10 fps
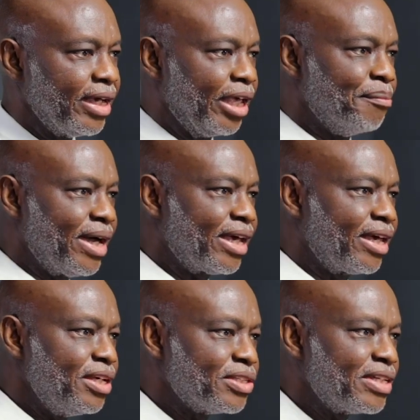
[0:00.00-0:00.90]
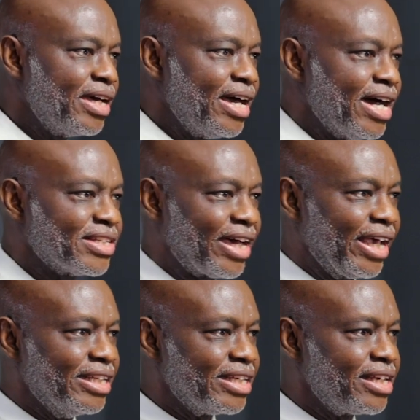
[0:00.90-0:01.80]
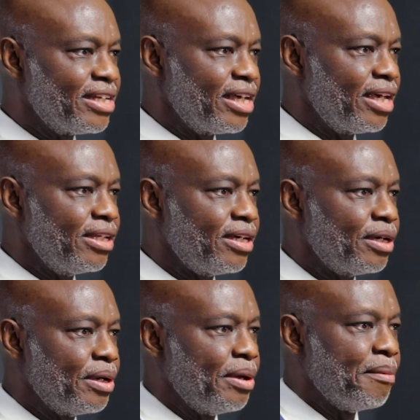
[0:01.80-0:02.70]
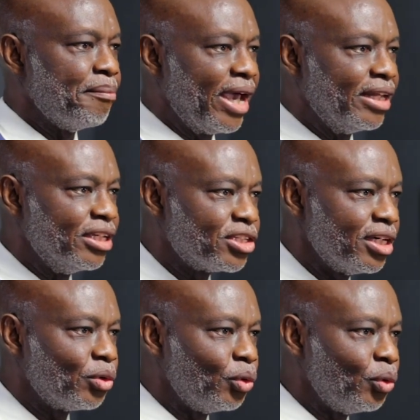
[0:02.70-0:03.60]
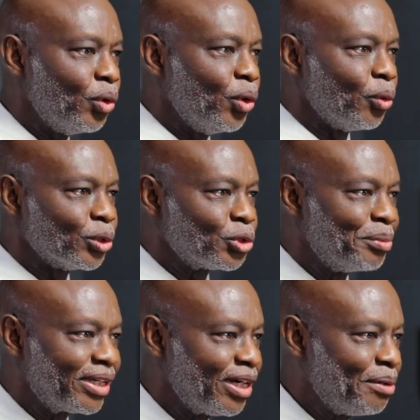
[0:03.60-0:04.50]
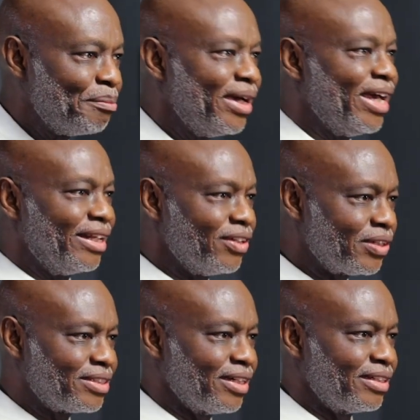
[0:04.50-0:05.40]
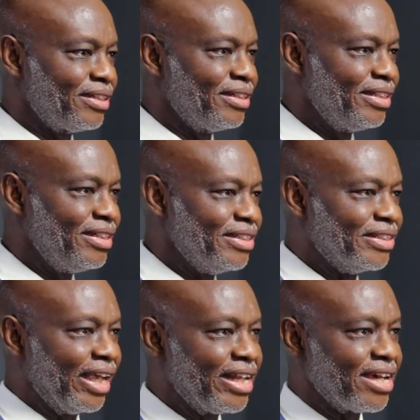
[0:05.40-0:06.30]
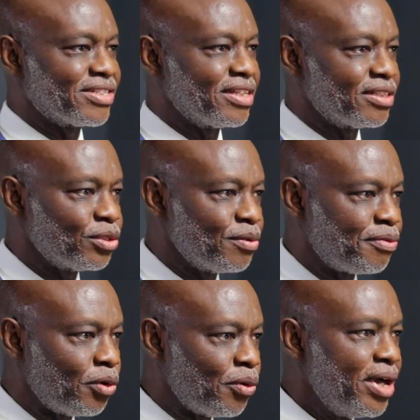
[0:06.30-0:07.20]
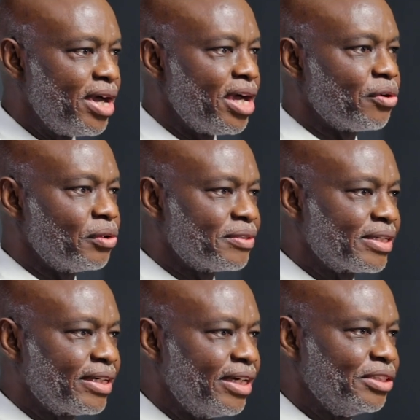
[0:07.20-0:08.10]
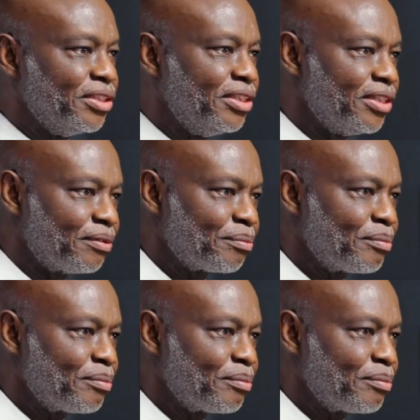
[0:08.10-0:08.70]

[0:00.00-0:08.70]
In my case, as I indicated earlier, my initial goal was to become a doctor. Then I settled for aeronautical engineer.